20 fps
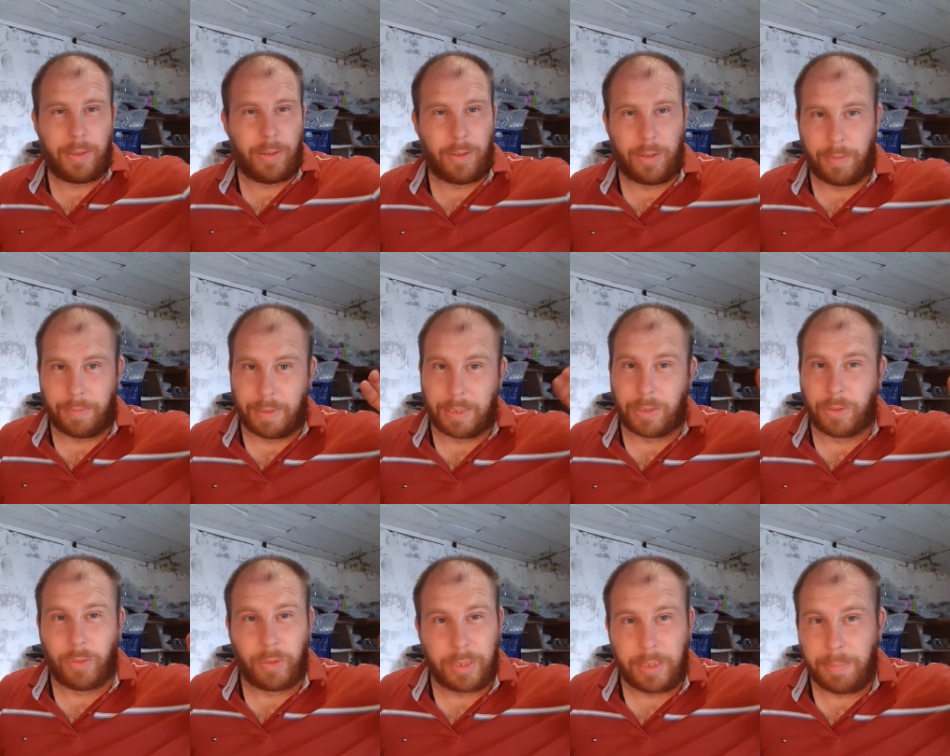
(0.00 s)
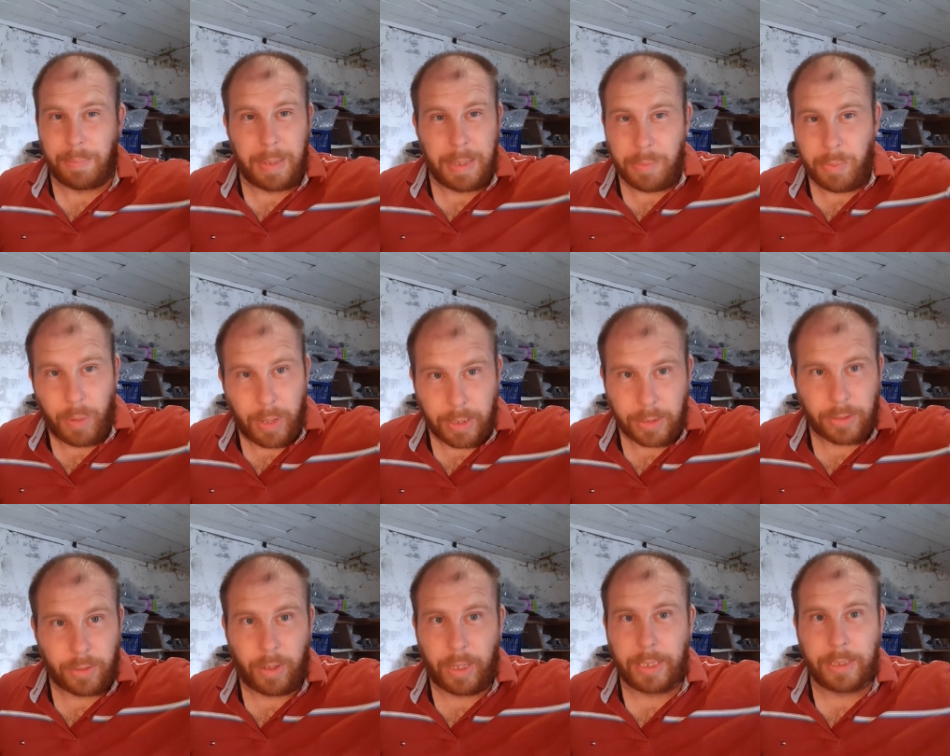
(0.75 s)
Or if there's noisy people
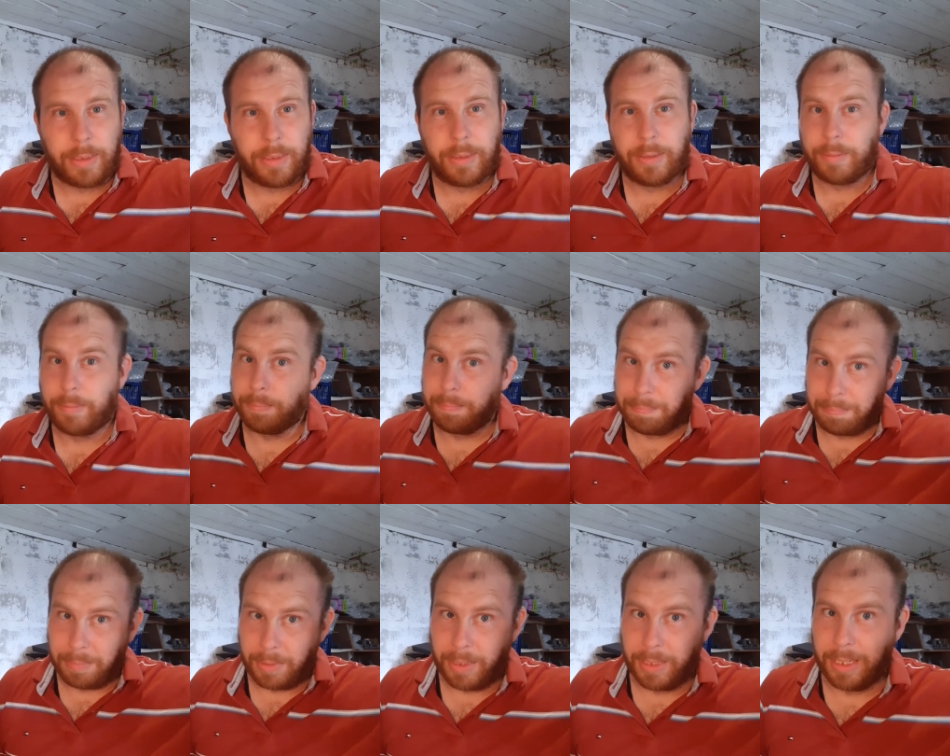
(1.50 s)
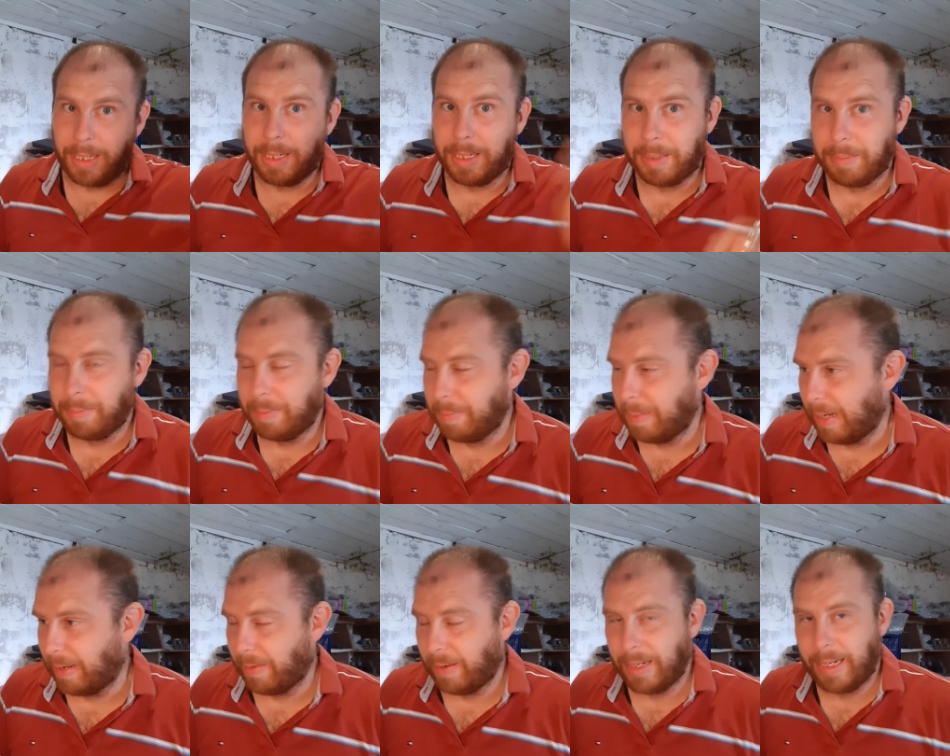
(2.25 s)
outside, you can hear them in the
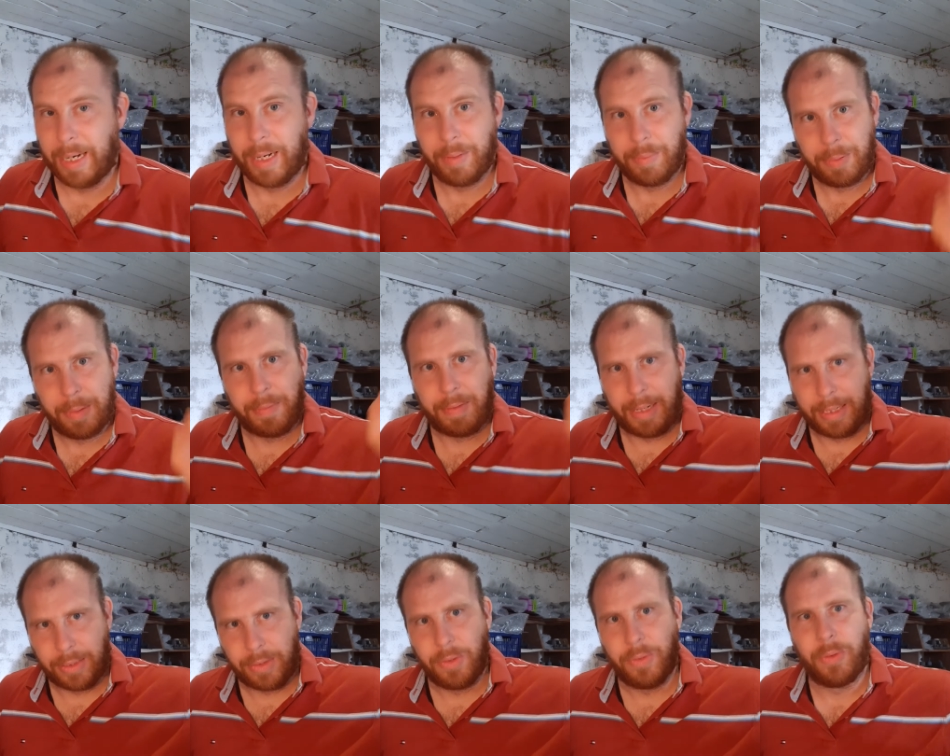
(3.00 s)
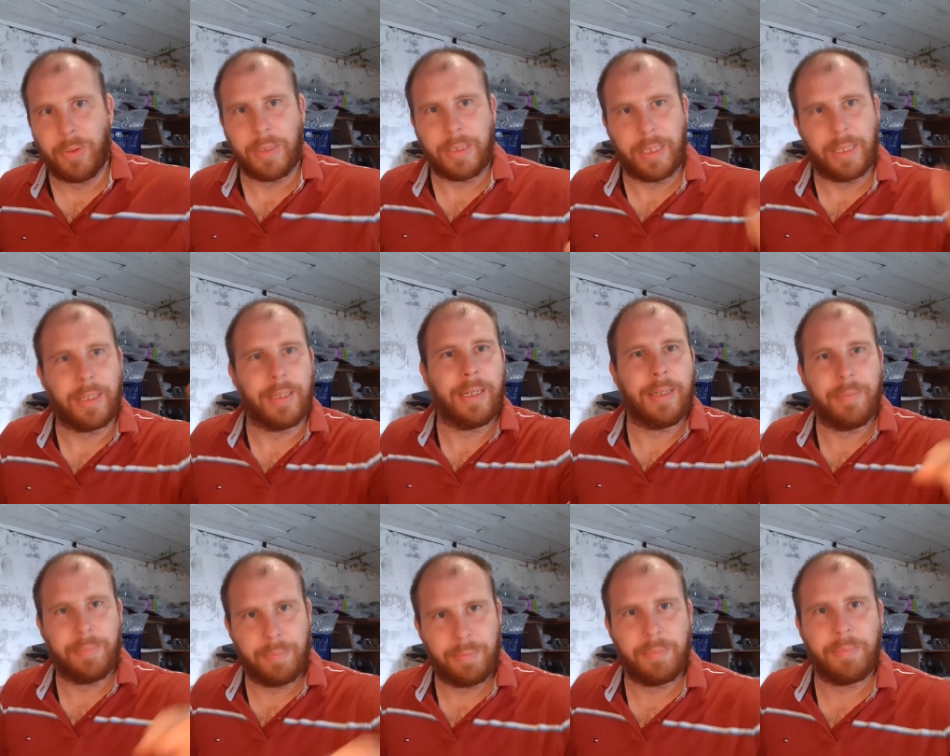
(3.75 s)
background now. But if they get too noisy, I can
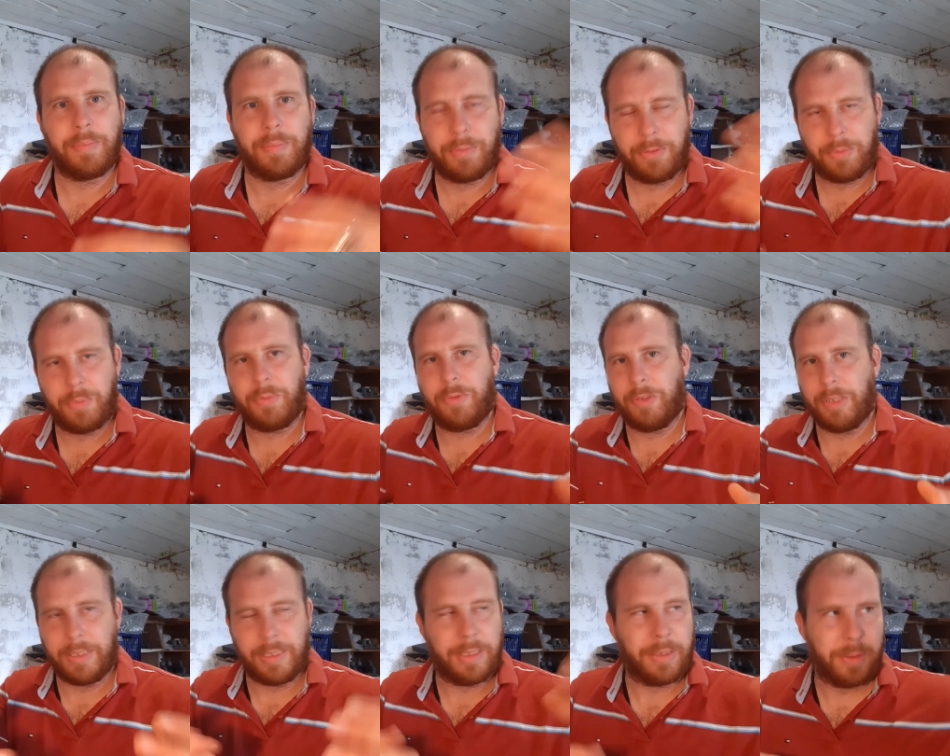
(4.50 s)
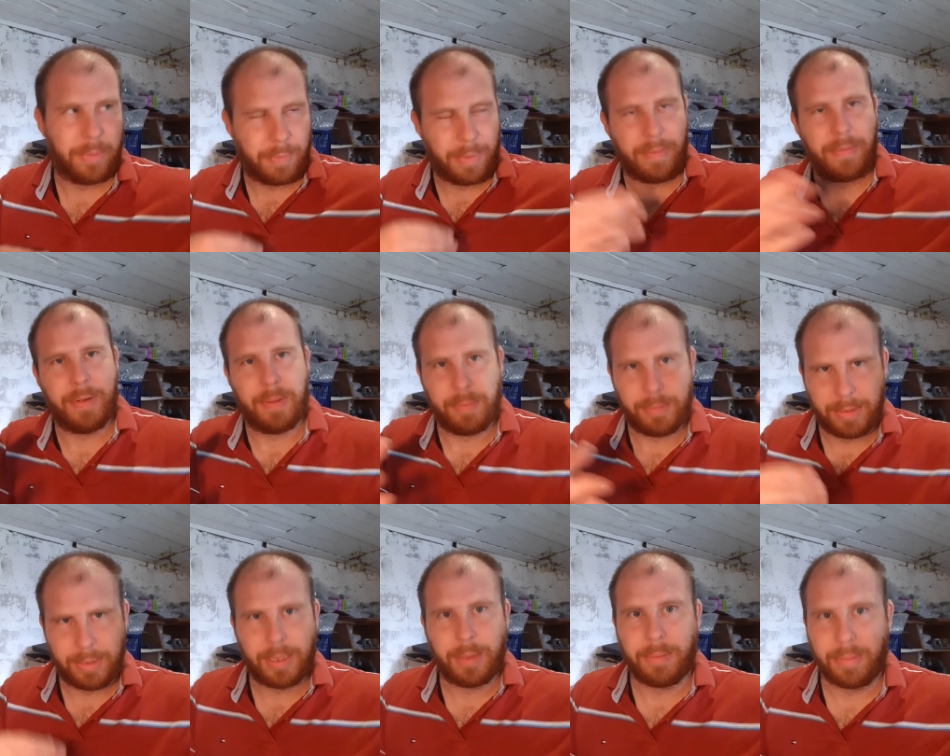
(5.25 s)
then transition, wait for them
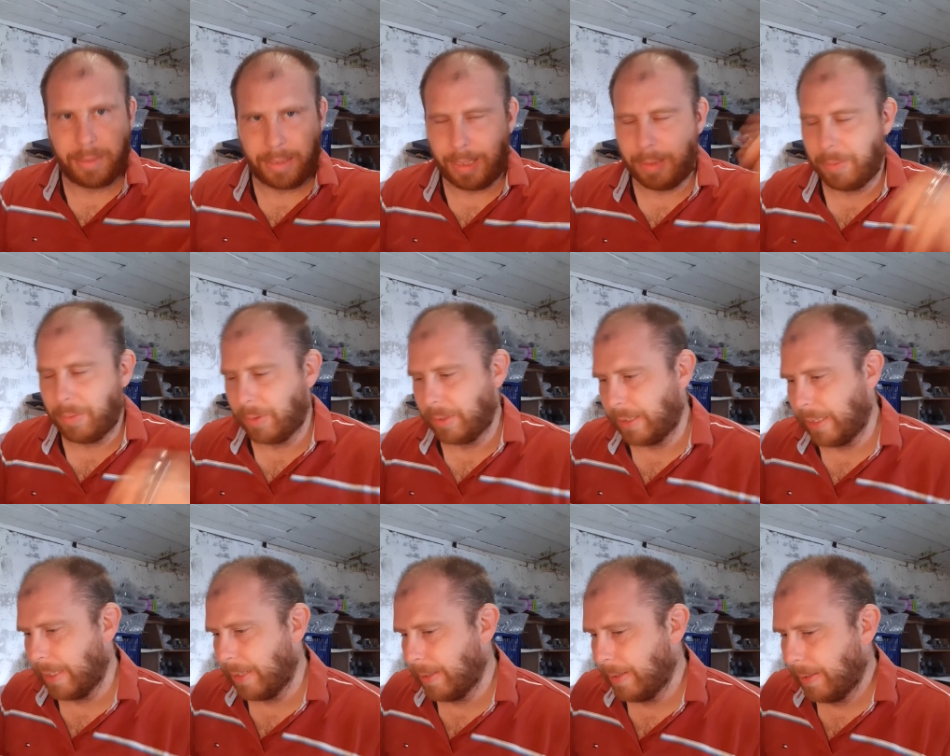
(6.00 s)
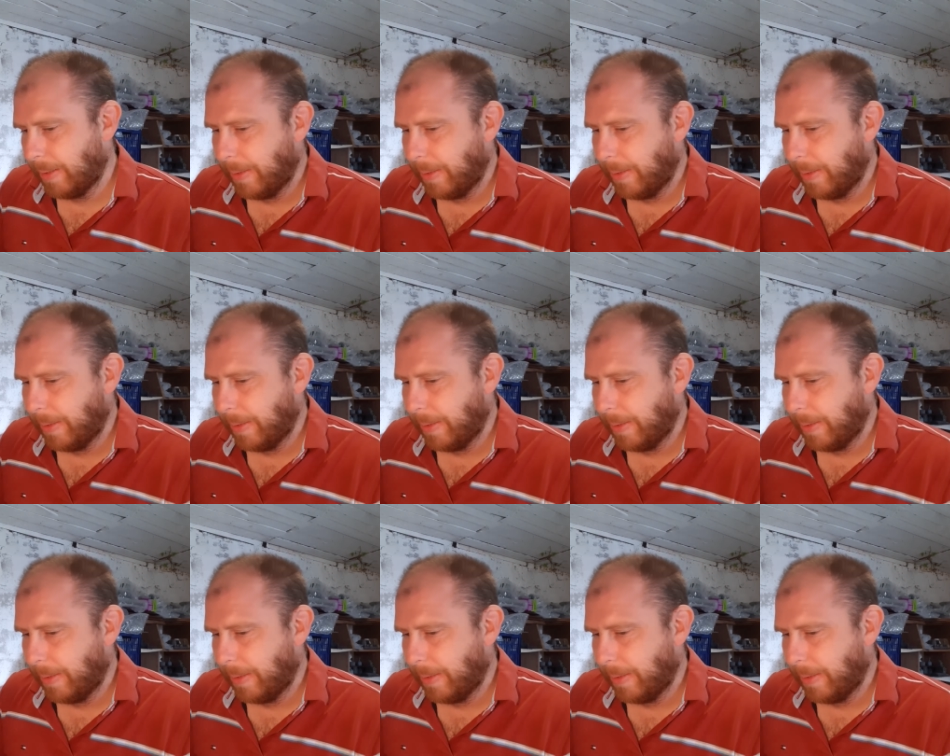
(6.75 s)
to keep noise down.